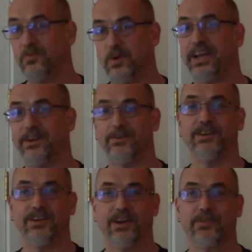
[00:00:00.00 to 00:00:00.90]
way or
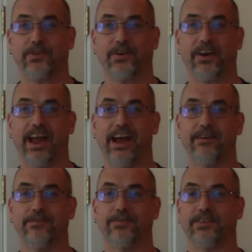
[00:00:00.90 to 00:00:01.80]
another,
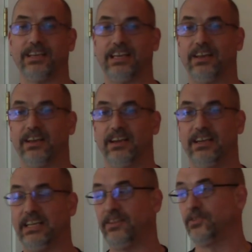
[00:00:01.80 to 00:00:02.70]
have
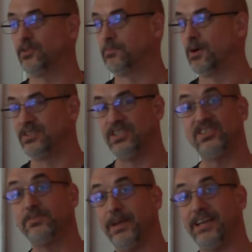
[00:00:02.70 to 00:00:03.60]
either
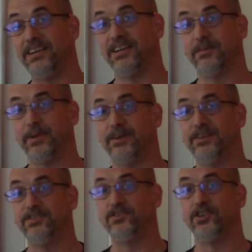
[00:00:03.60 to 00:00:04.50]
participated in a
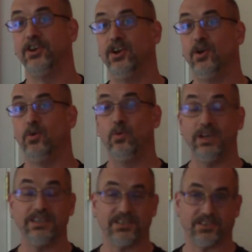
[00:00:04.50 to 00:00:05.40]
marriage,
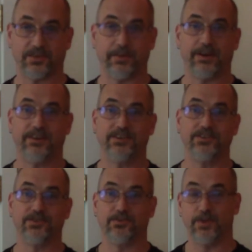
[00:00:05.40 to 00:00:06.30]
witnessed a
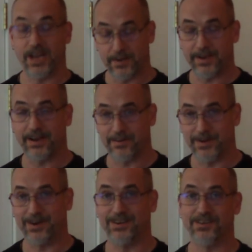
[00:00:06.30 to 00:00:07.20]
marriage, read about a
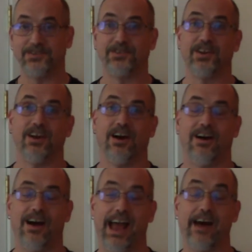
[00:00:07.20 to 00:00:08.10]
marriage,
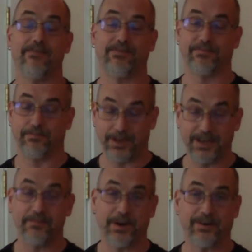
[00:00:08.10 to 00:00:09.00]
have
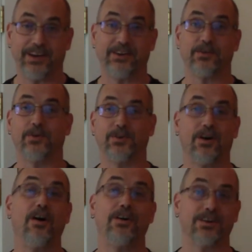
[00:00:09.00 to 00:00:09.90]
been married or
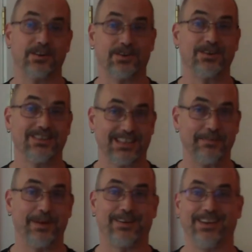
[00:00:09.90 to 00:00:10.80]
are currently
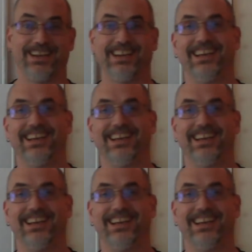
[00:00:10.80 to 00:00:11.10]
married,